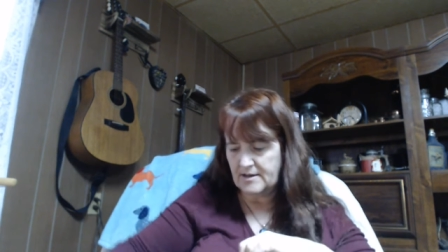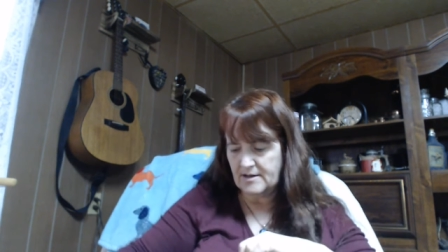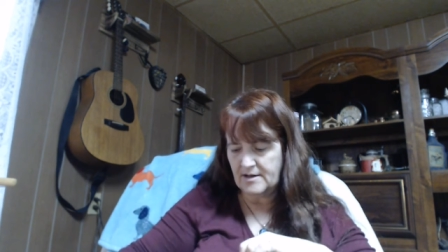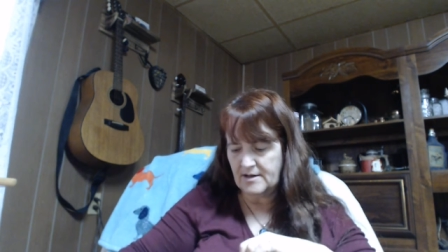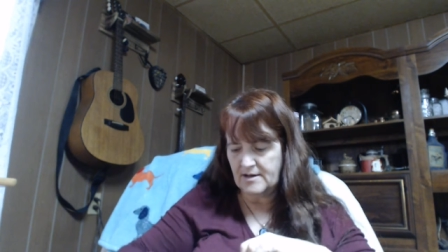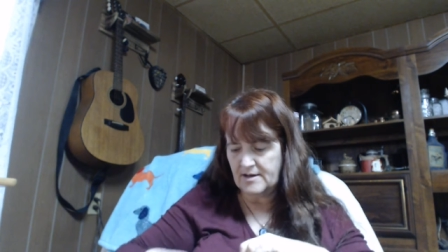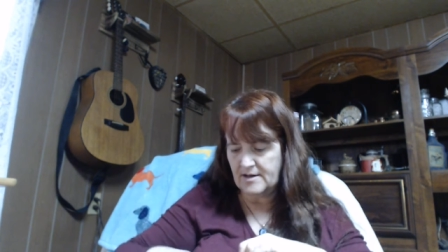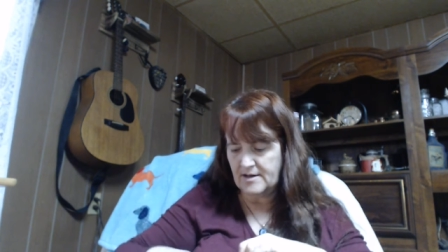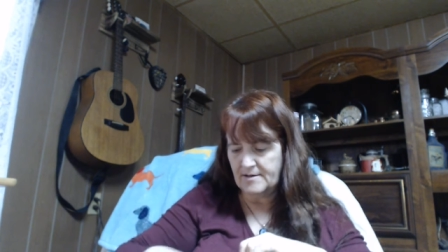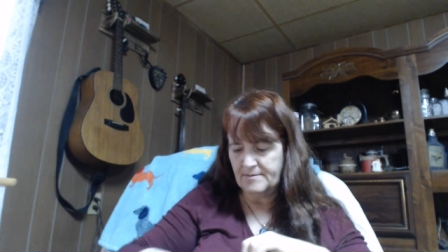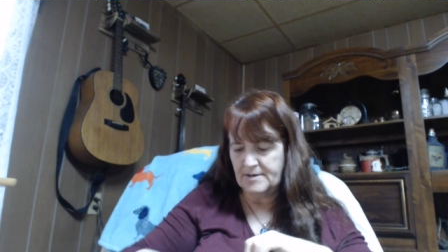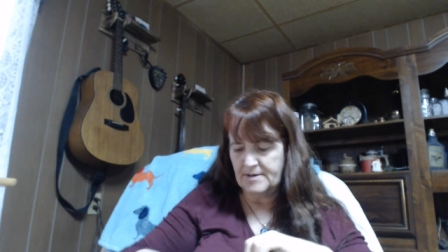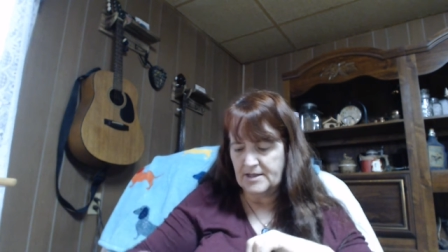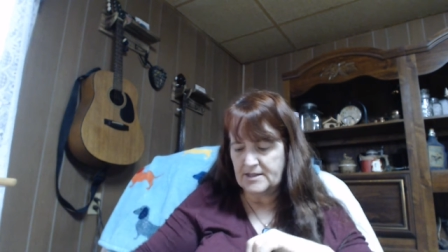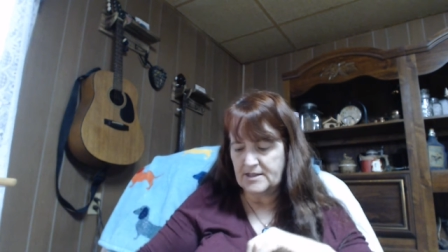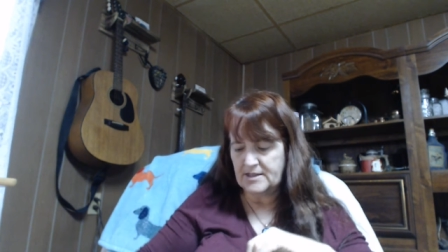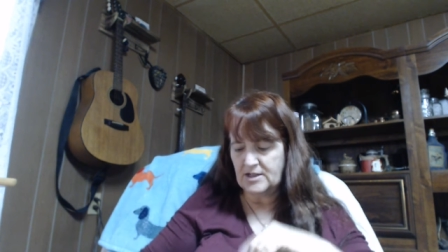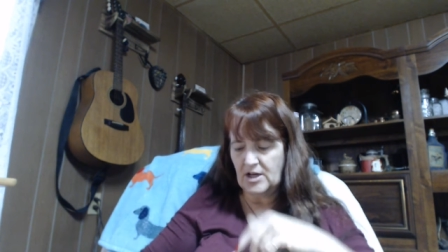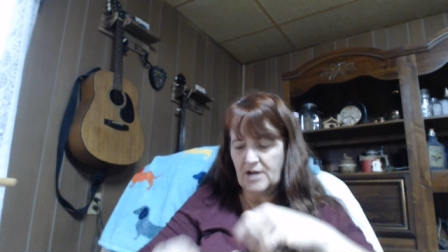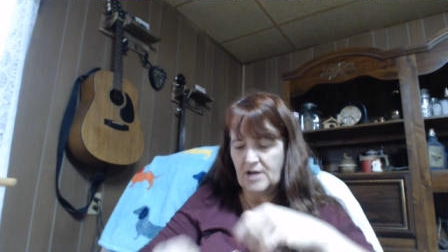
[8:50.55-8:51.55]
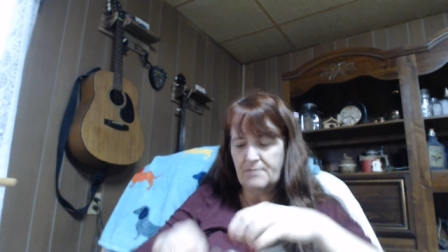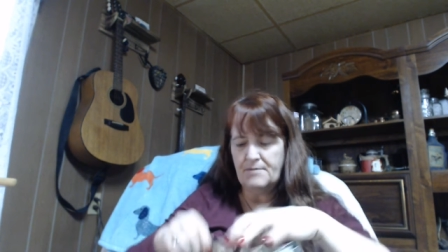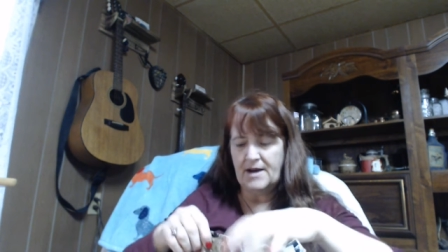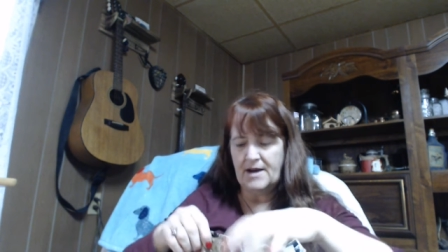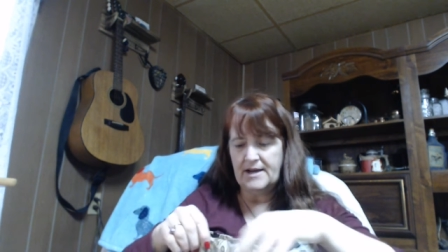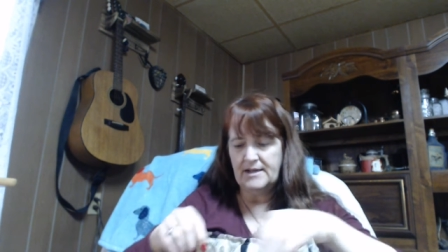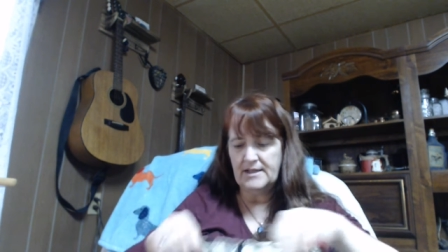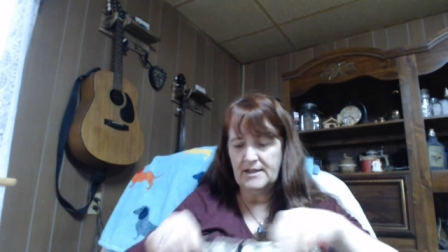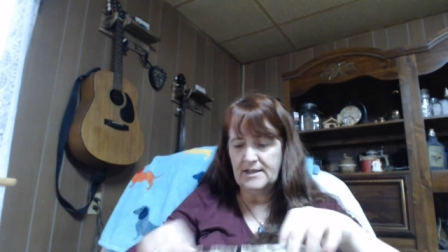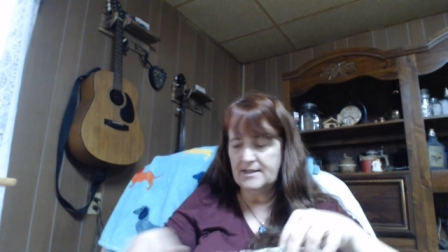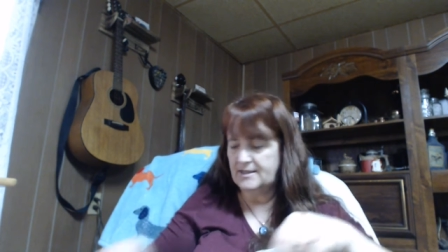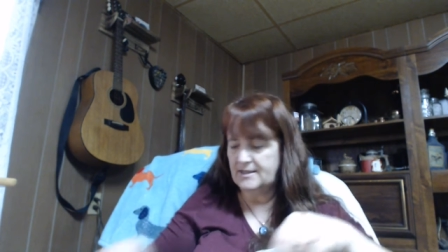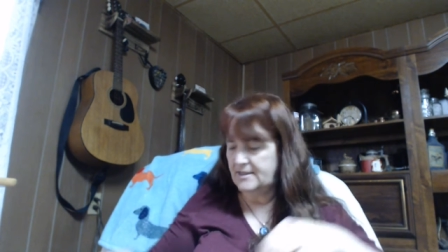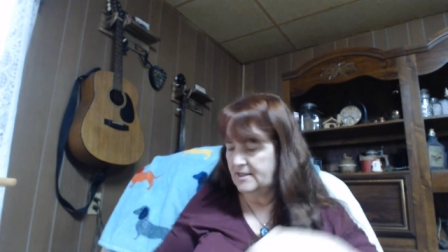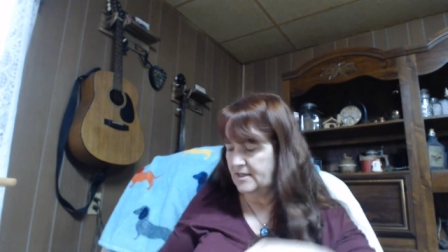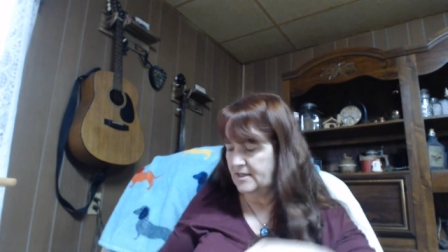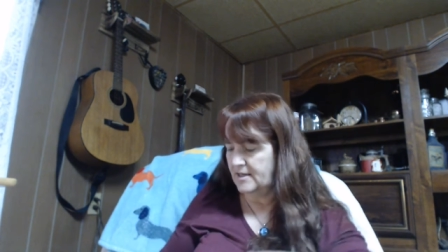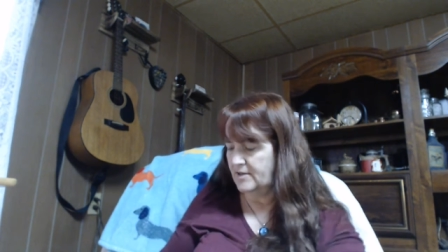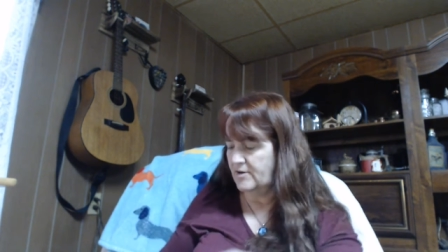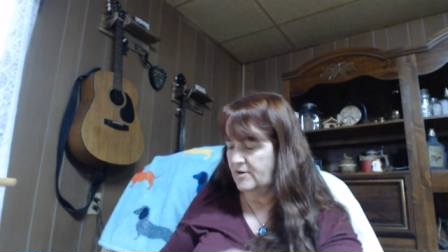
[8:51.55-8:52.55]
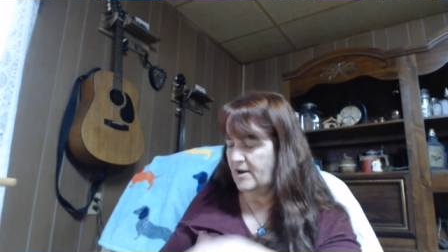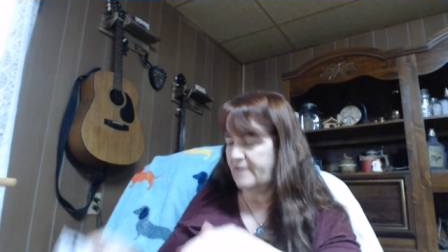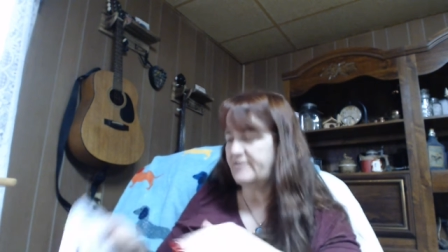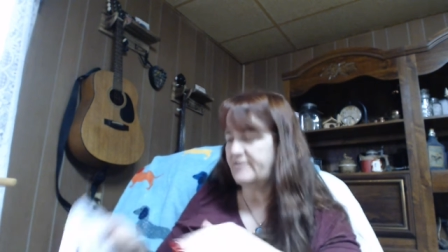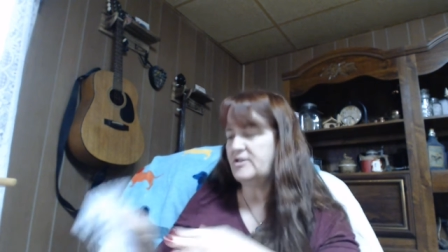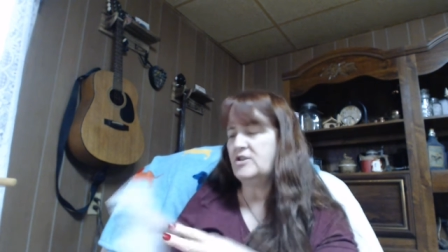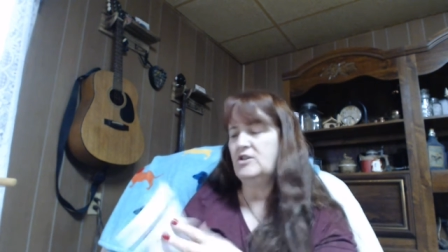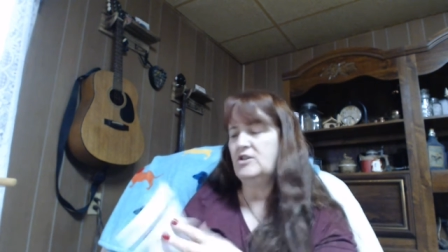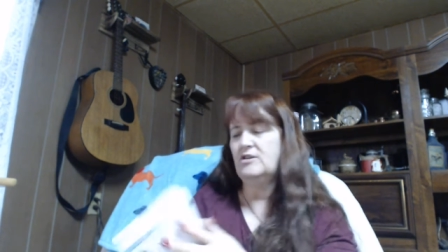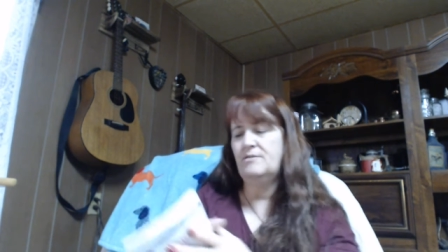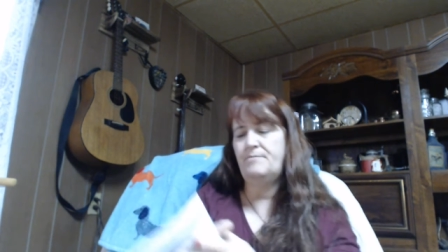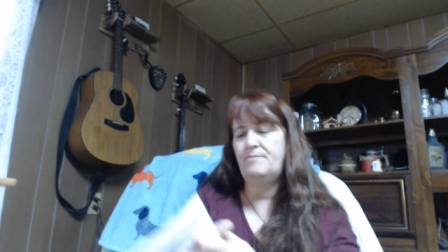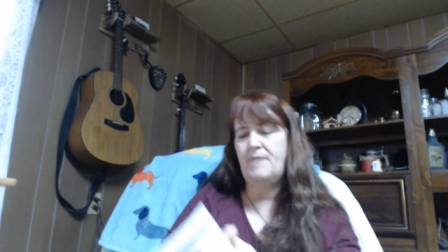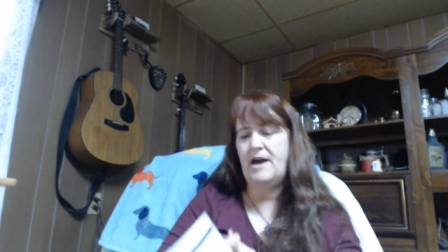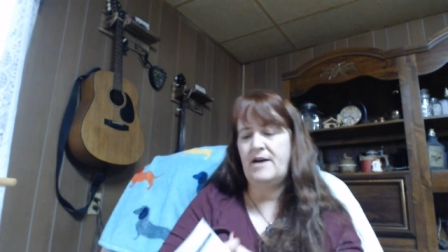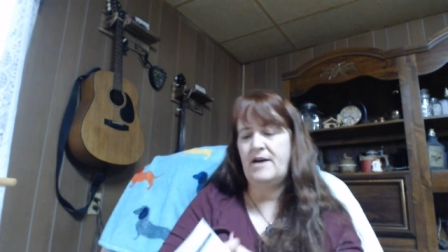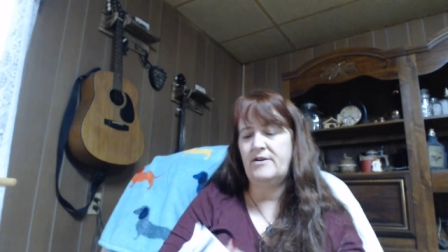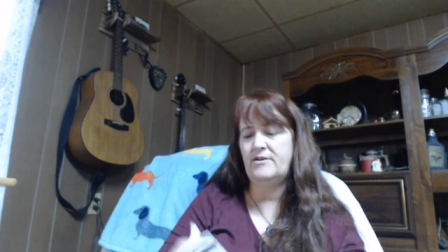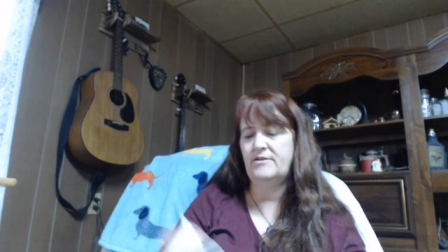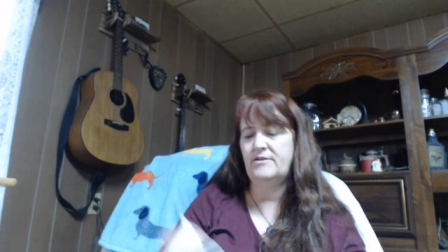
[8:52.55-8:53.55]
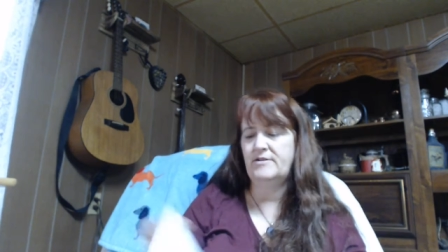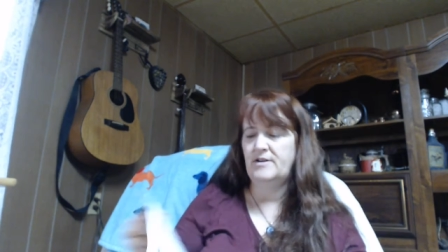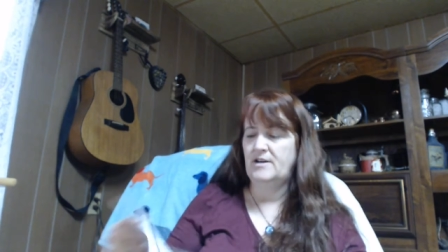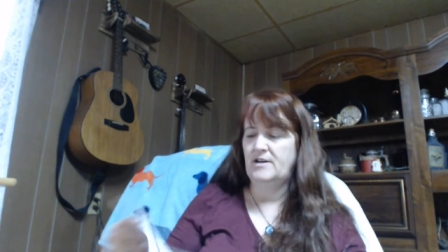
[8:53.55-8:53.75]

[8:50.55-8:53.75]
Um, it's not a mindless. You have to do the pattern,